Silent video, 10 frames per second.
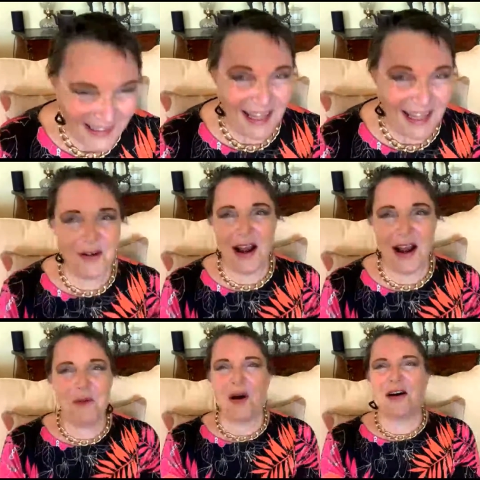There
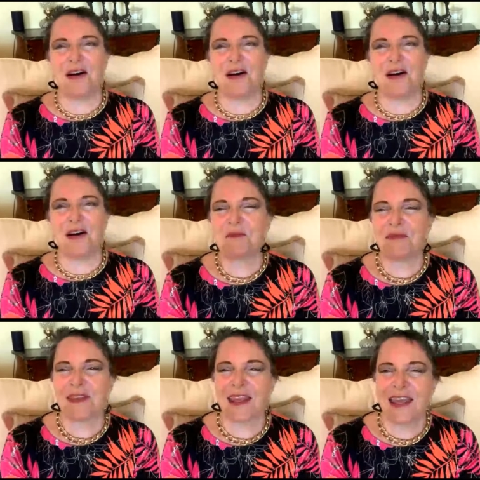I was.
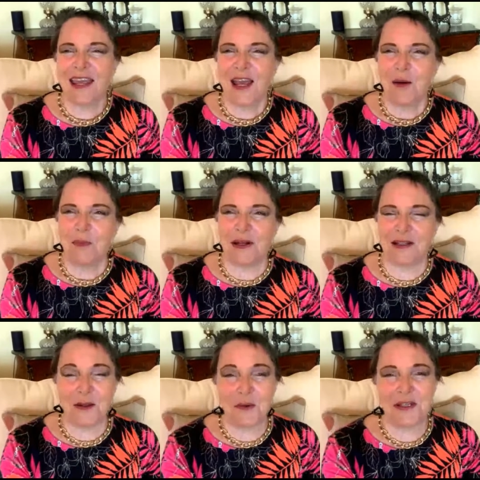
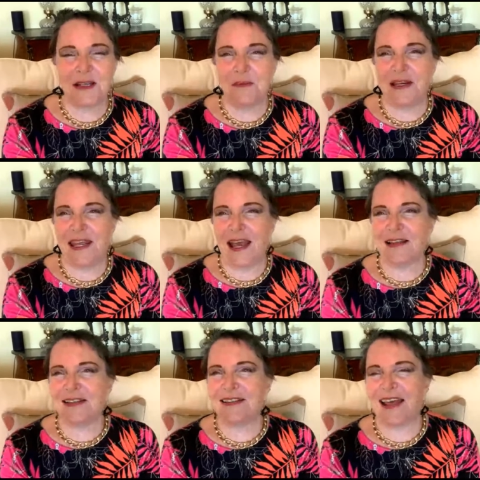But there was somebody
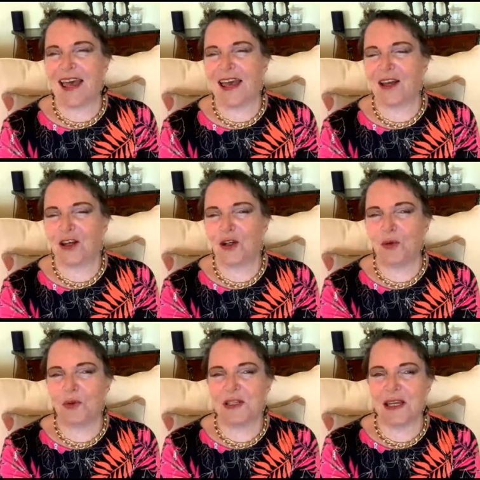else there
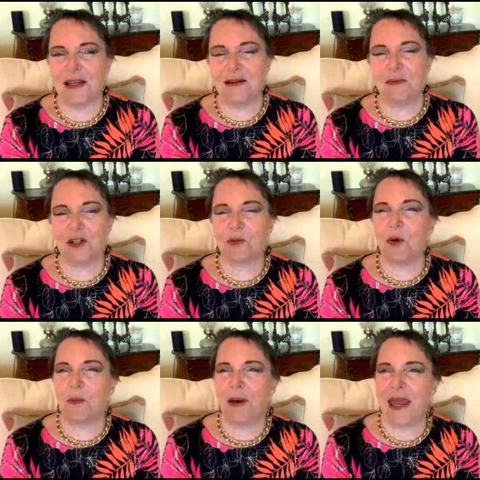who was in
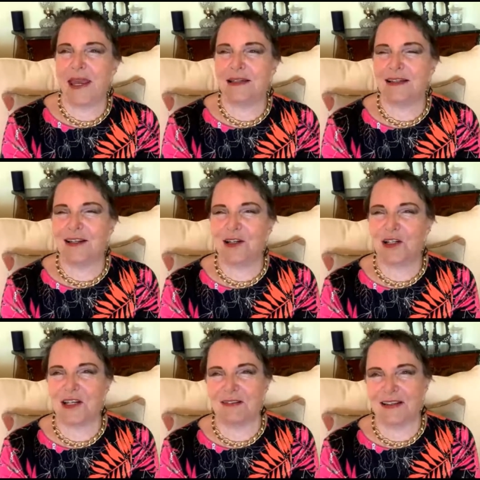much more pain and
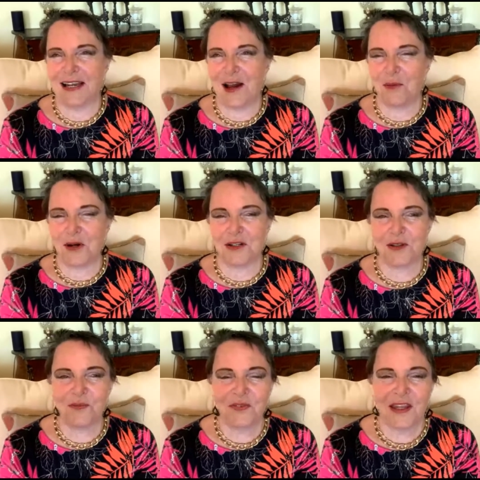hurting than I
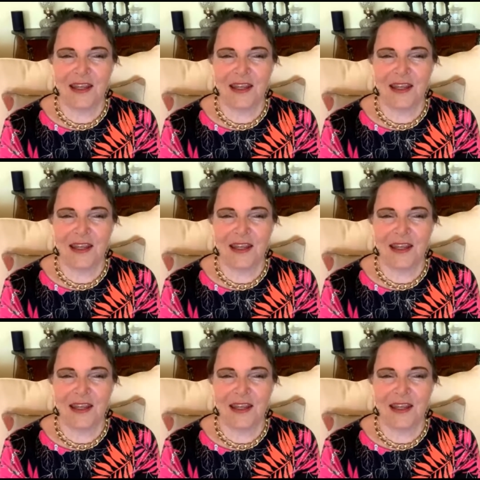was.